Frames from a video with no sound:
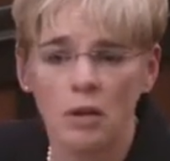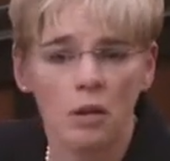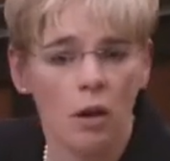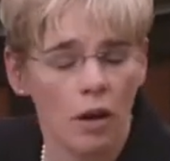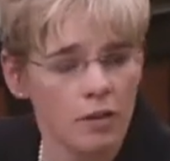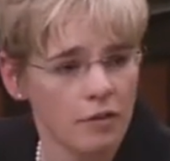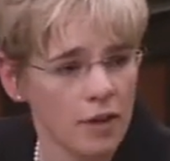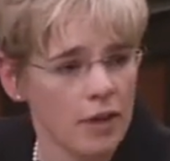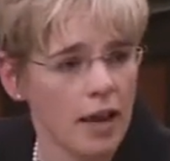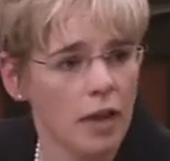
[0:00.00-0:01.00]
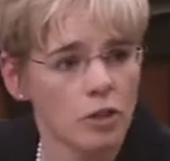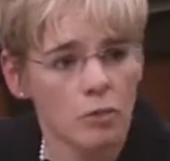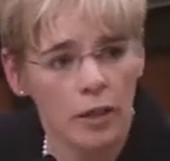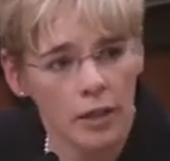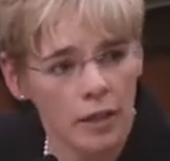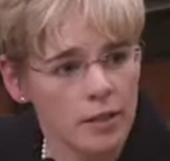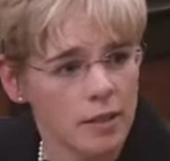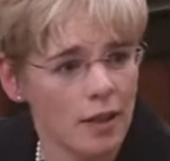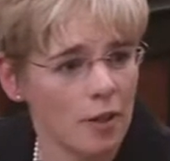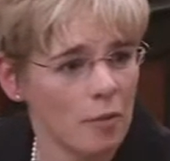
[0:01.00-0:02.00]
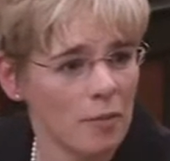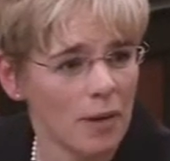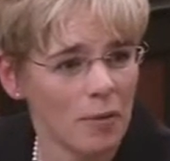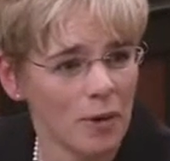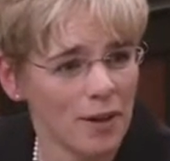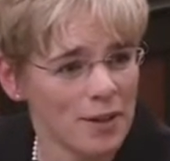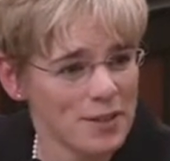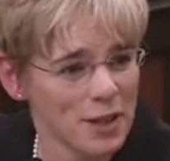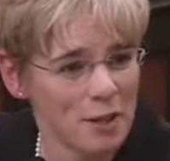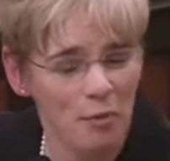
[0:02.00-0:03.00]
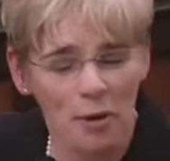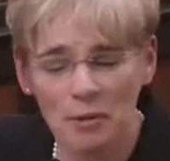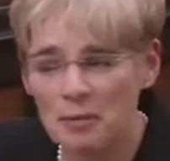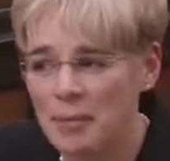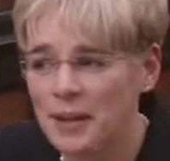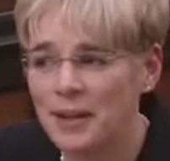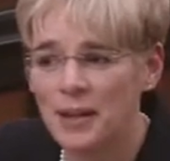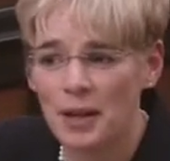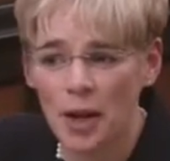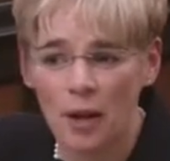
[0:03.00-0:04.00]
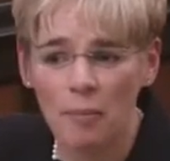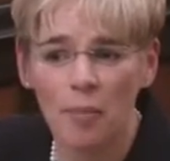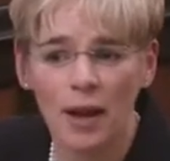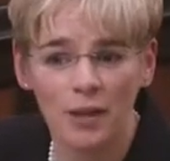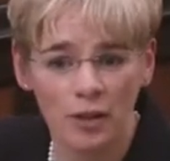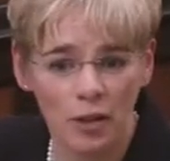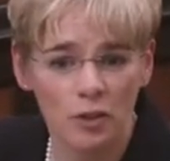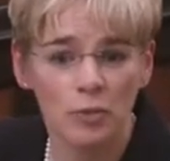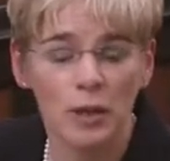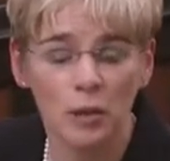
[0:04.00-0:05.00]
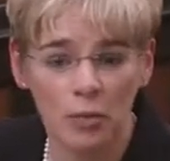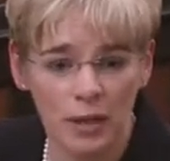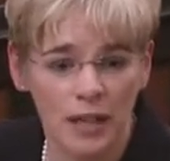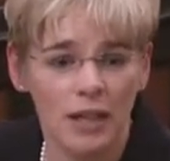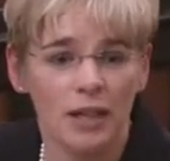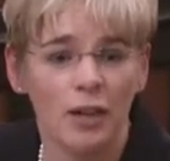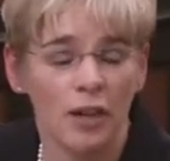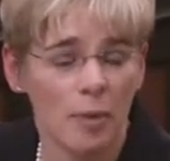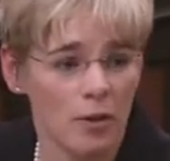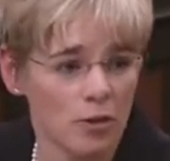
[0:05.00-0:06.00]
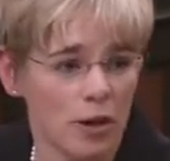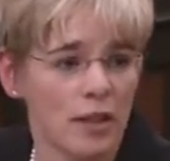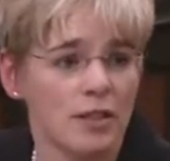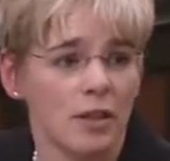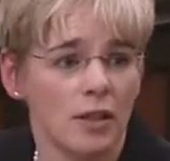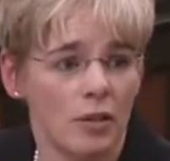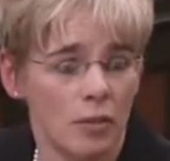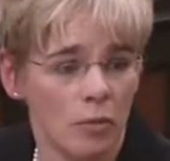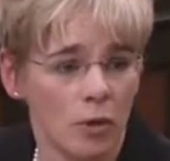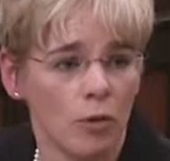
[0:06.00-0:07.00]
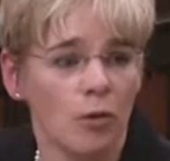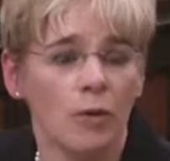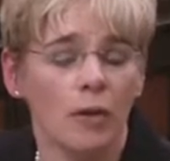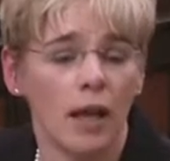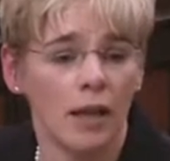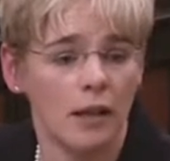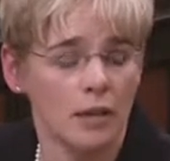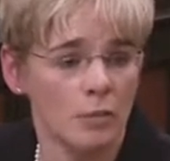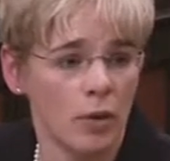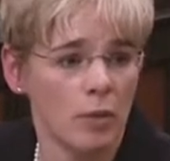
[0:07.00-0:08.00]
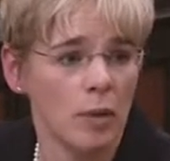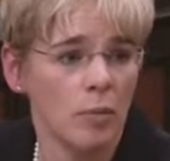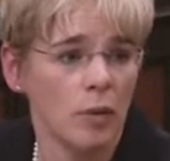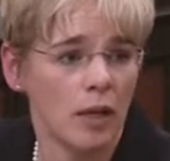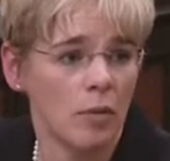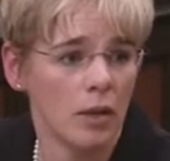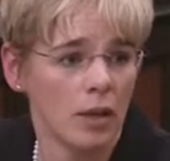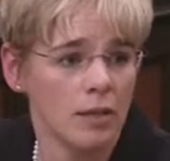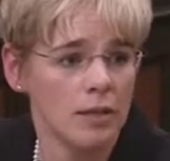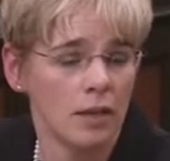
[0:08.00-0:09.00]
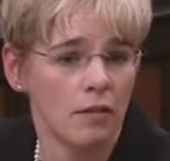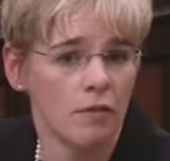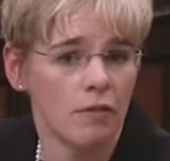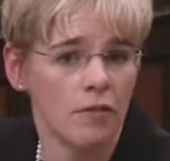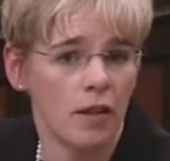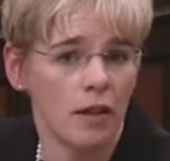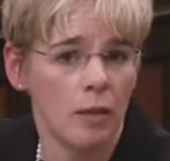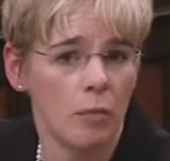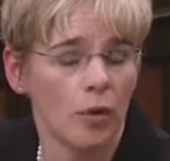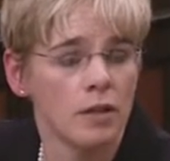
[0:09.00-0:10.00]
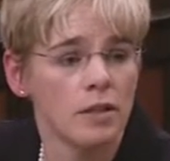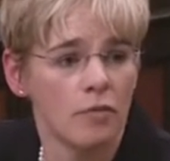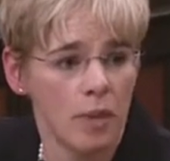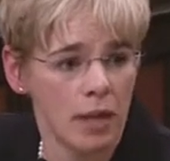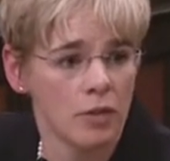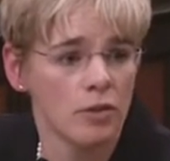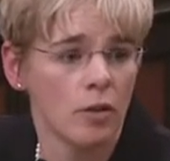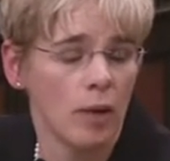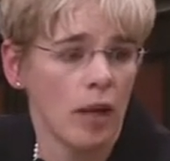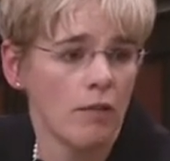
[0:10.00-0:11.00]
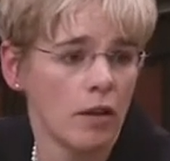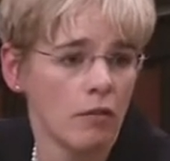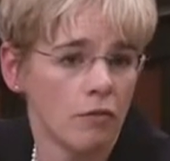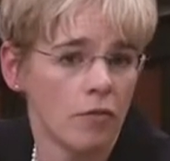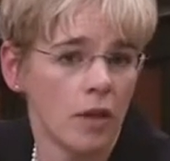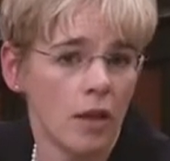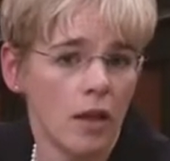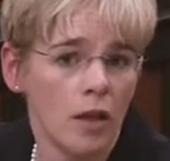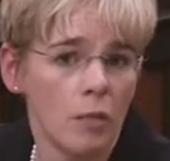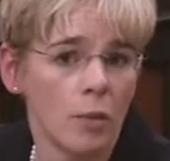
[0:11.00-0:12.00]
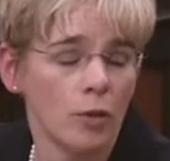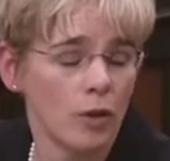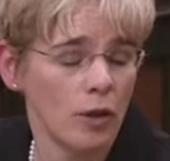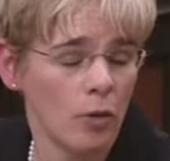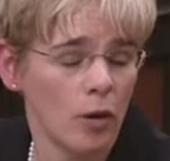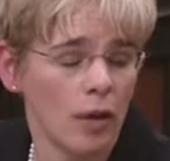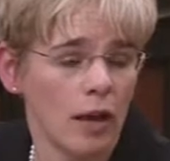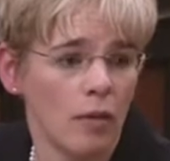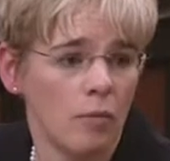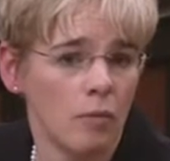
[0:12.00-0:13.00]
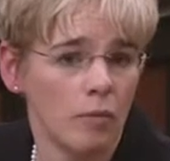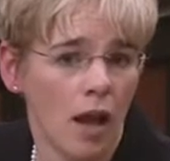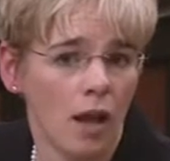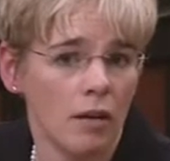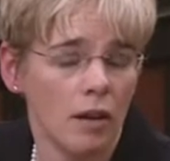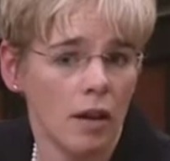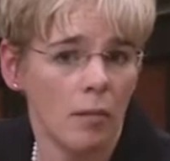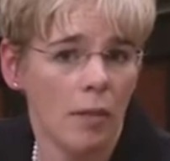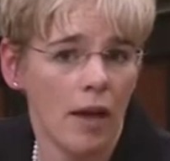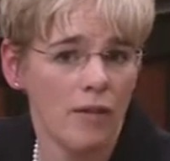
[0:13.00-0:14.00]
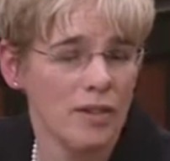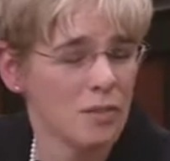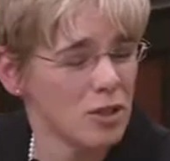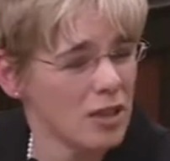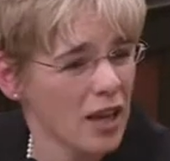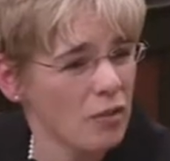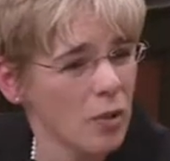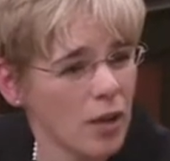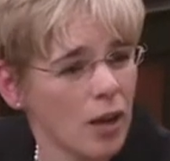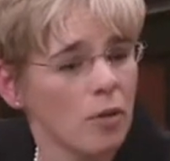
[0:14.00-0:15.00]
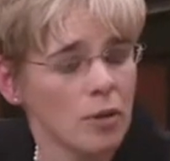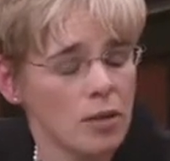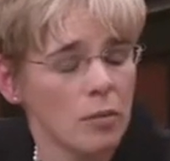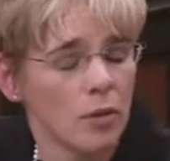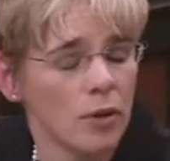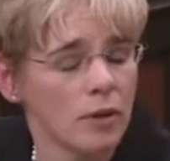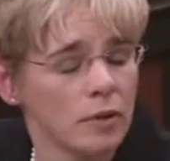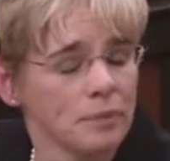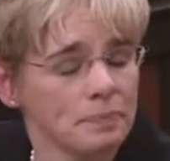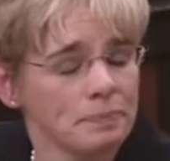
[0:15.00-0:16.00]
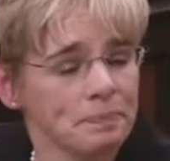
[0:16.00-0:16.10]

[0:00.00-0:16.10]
a little hard to find an actuary to come and work in a state department, but by and large, we are pretty good about trying to recruit and bring people in because of the importance of making sure that we have enough people doing the work and not having so much staff burnout, which is important.